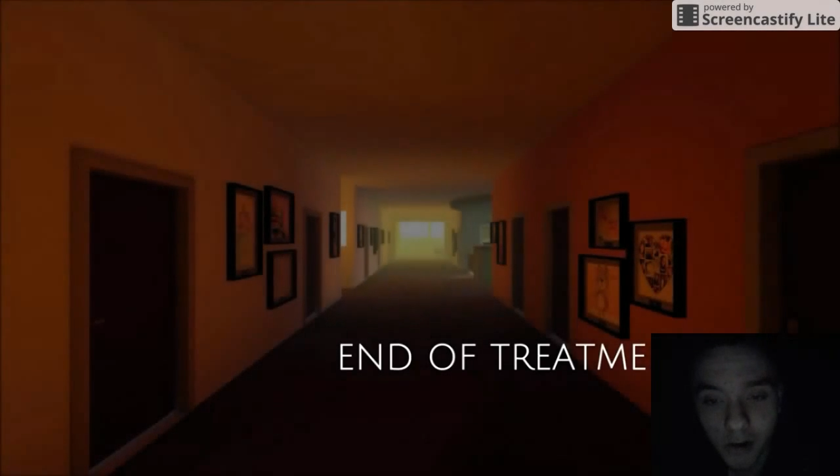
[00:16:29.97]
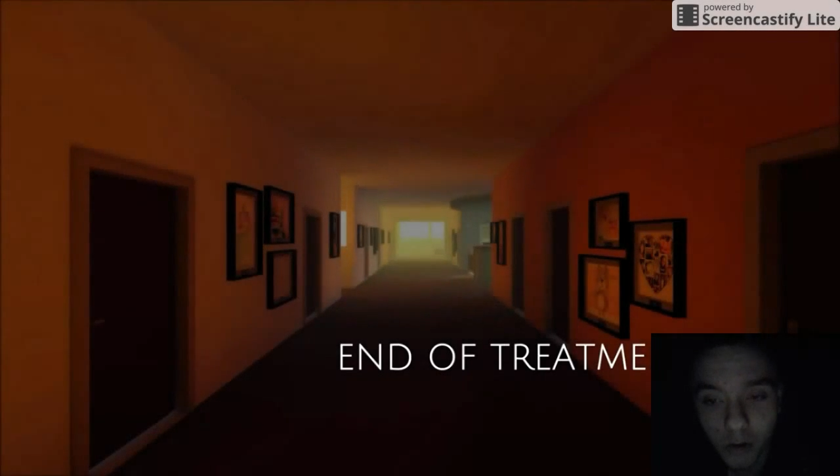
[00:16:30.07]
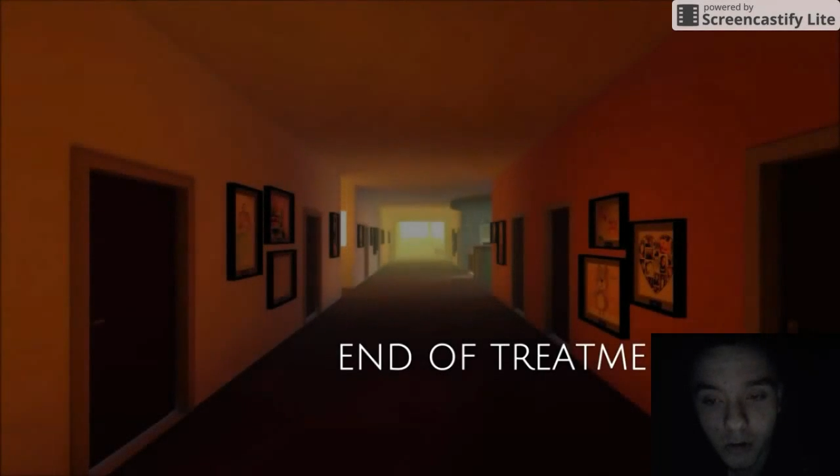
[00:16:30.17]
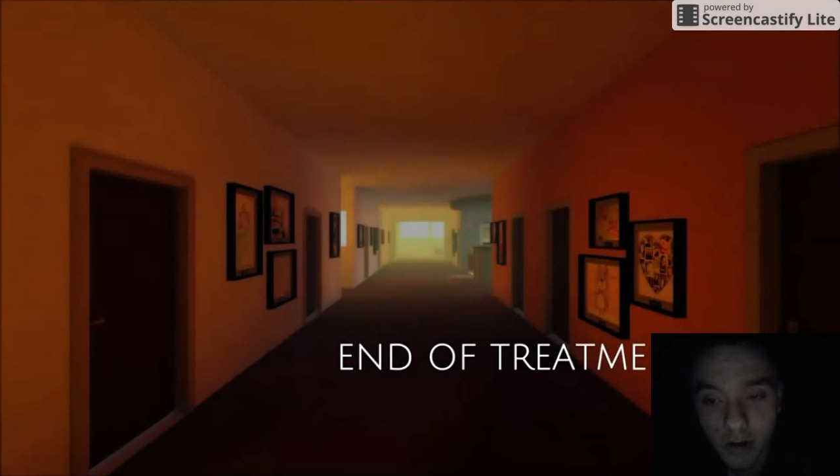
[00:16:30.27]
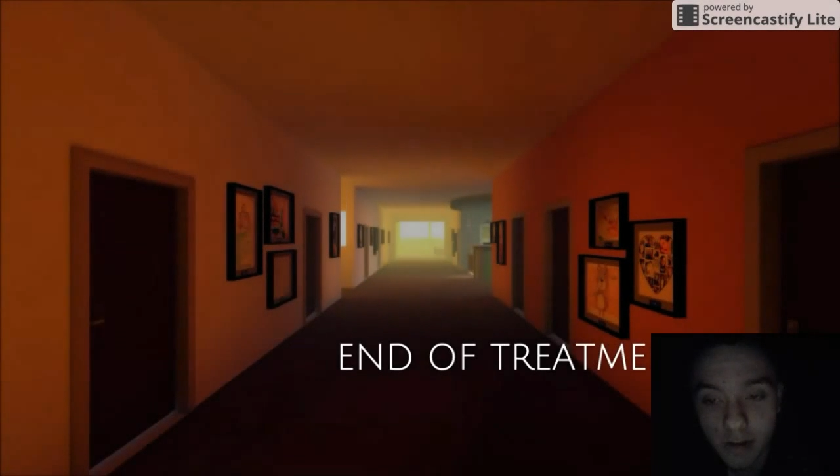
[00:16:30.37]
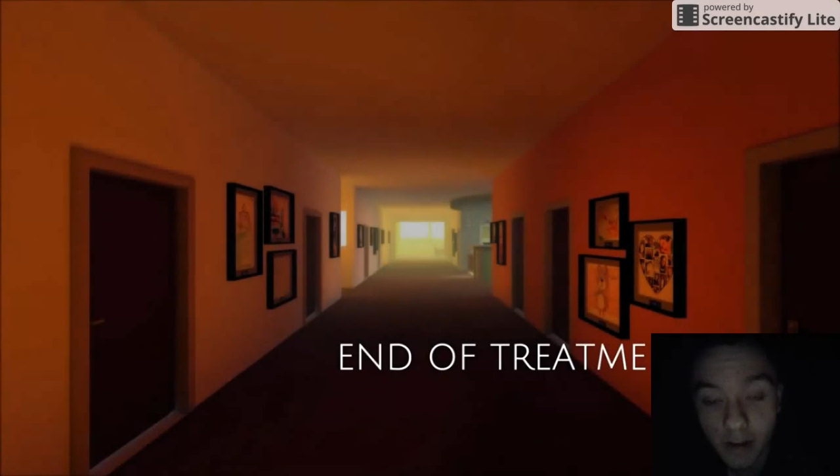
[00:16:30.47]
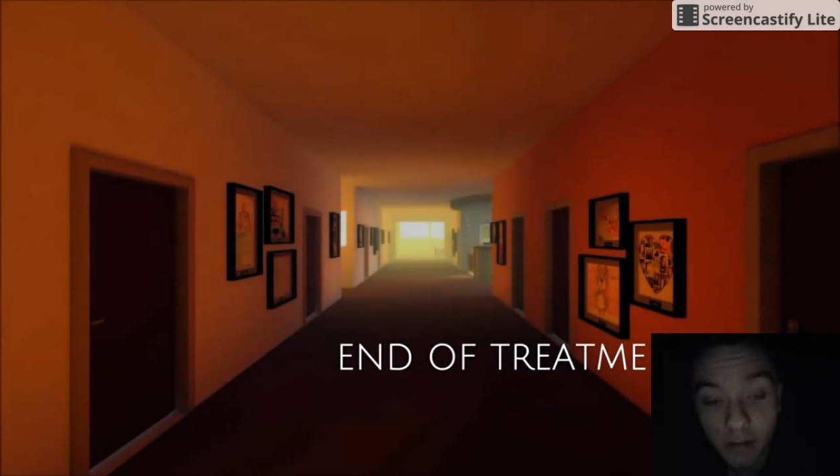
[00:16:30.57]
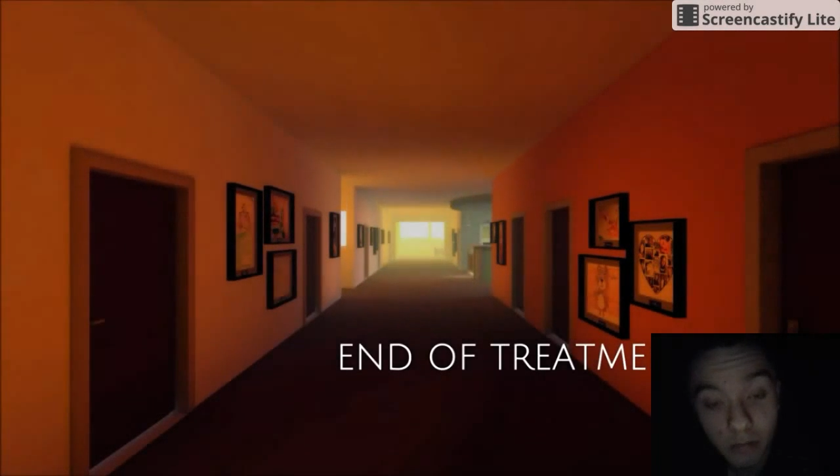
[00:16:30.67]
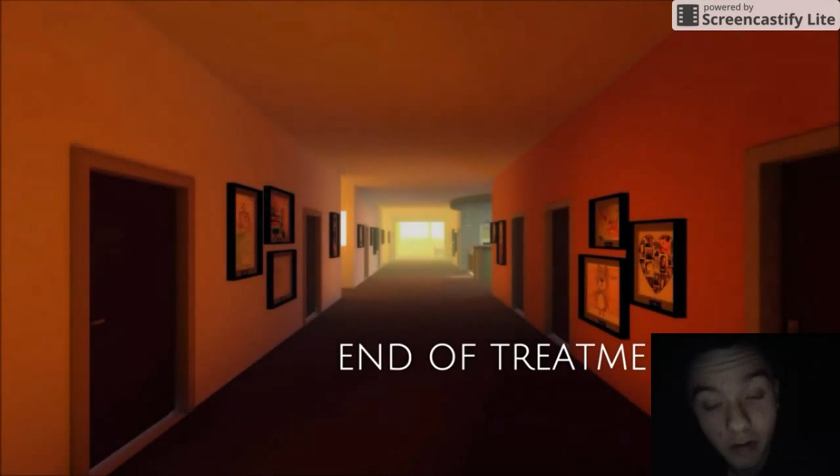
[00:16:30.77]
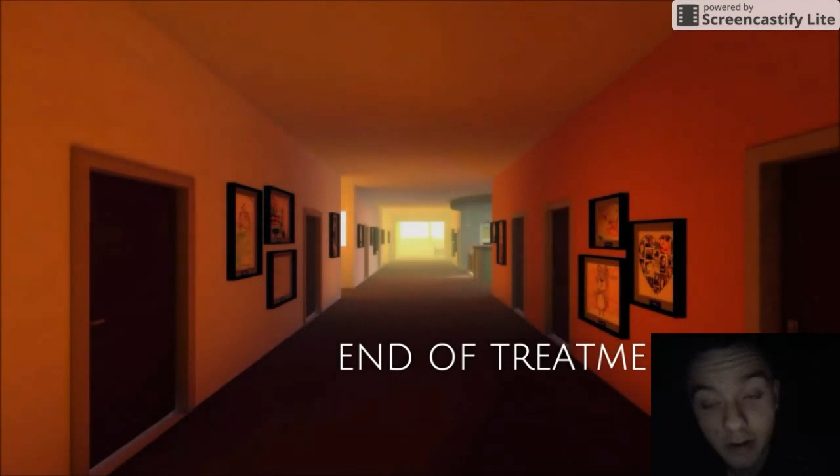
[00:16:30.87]
cool. That's
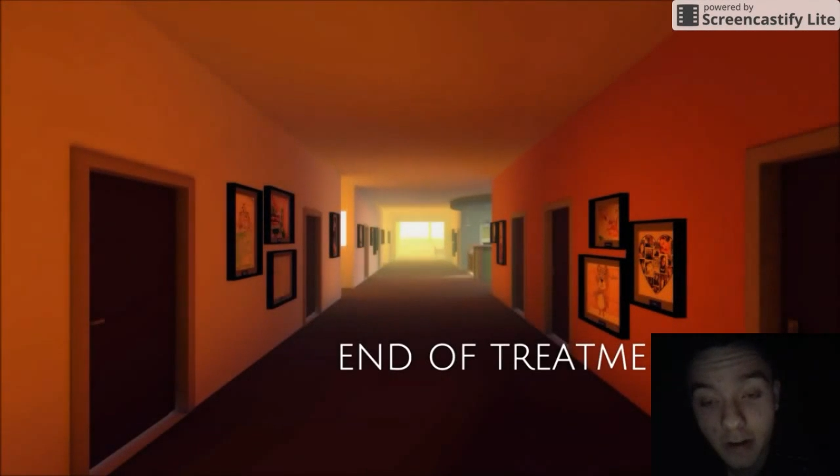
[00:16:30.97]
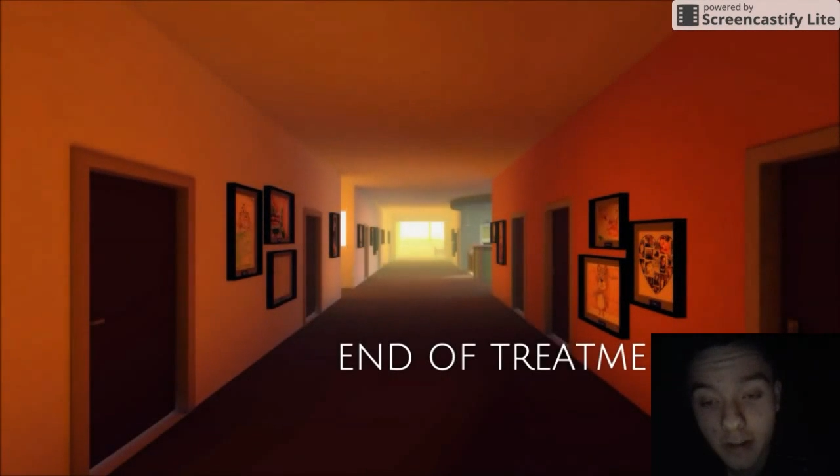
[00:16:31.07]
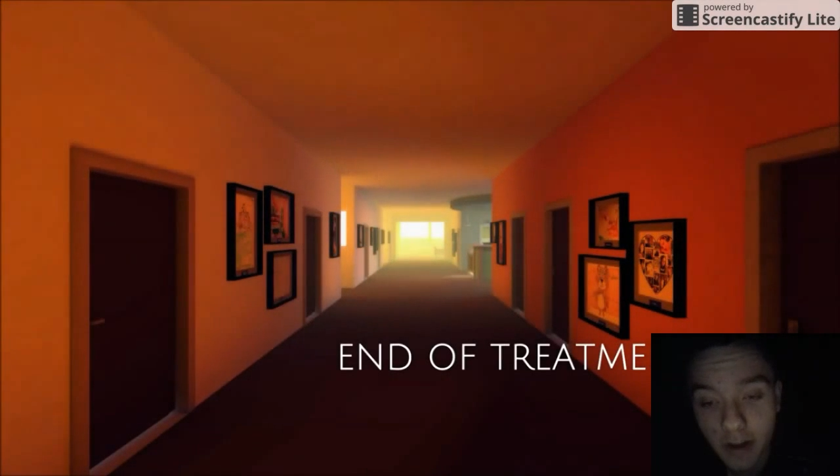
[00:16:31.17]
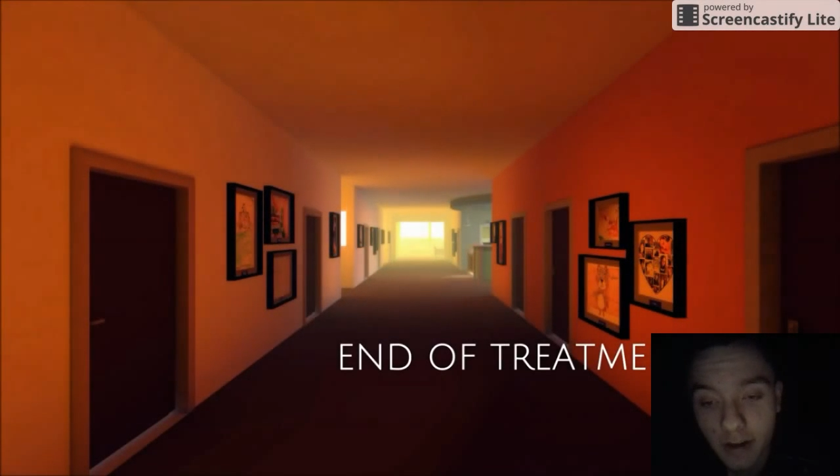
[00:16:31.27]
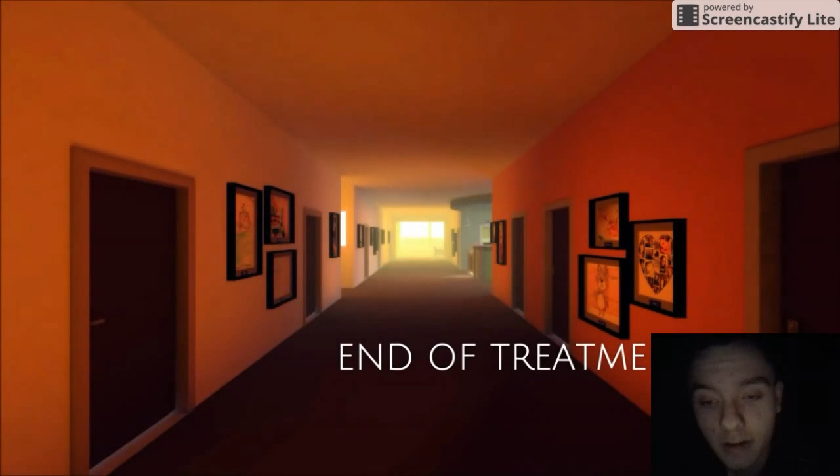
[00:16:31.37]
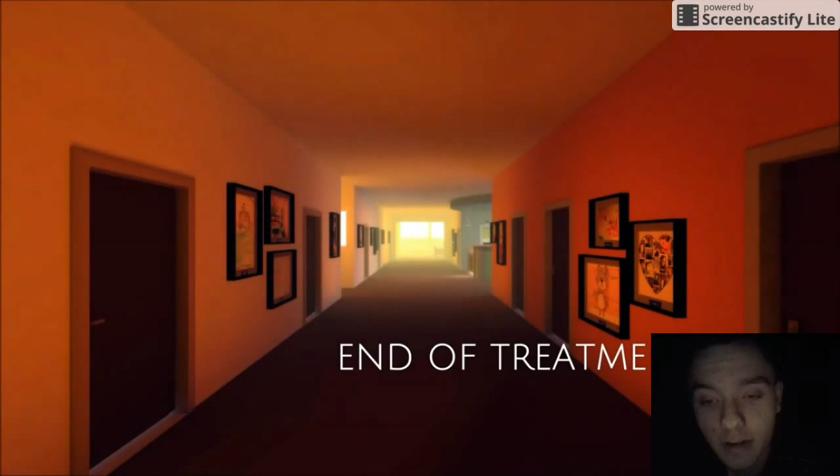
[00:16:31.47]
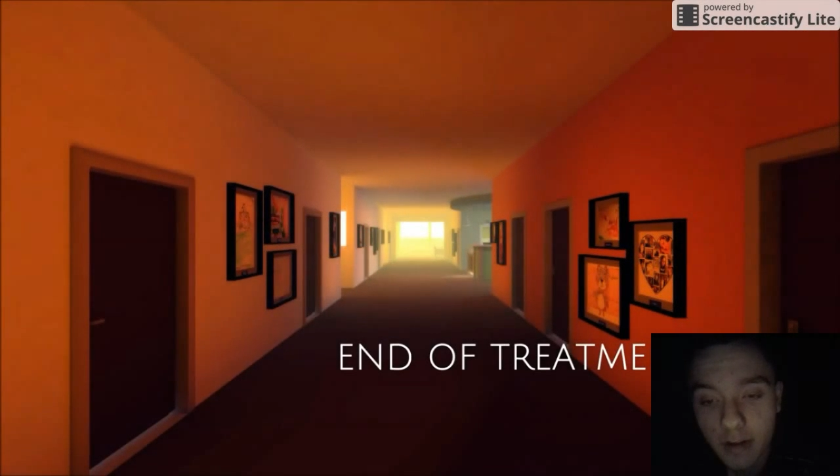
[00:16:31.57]
a really good thing.